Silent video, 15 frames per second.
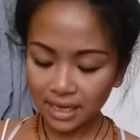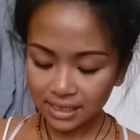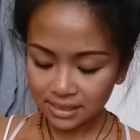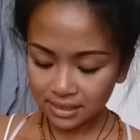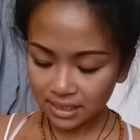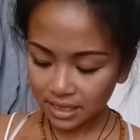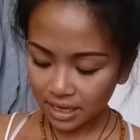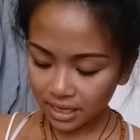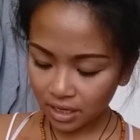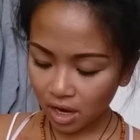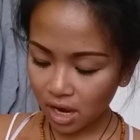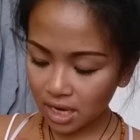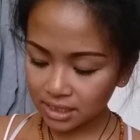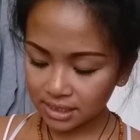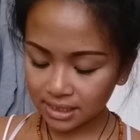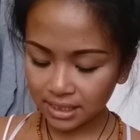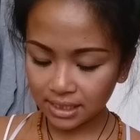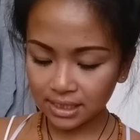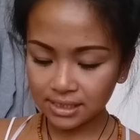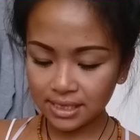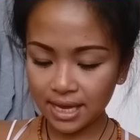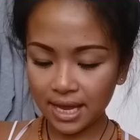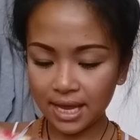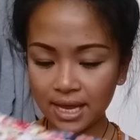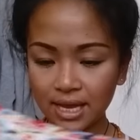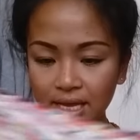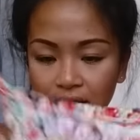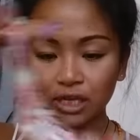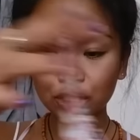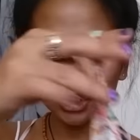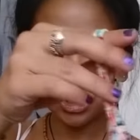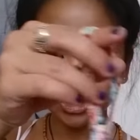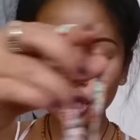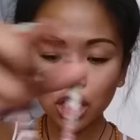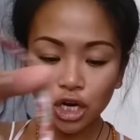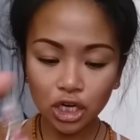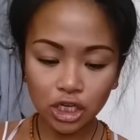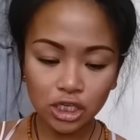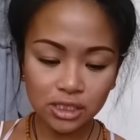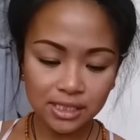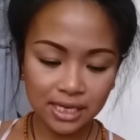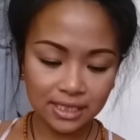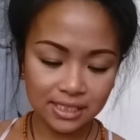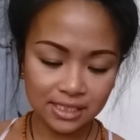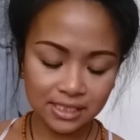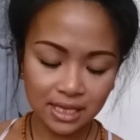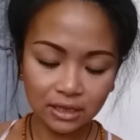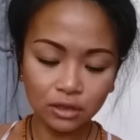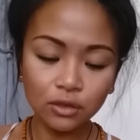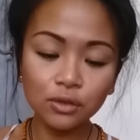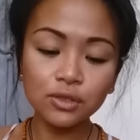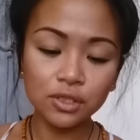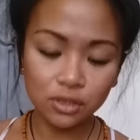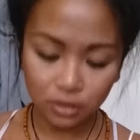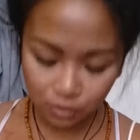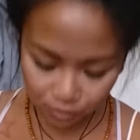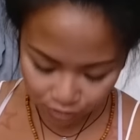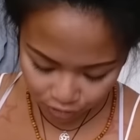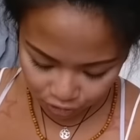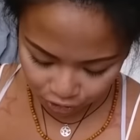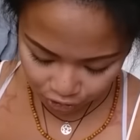next thing I got is a shirt, and it's a looser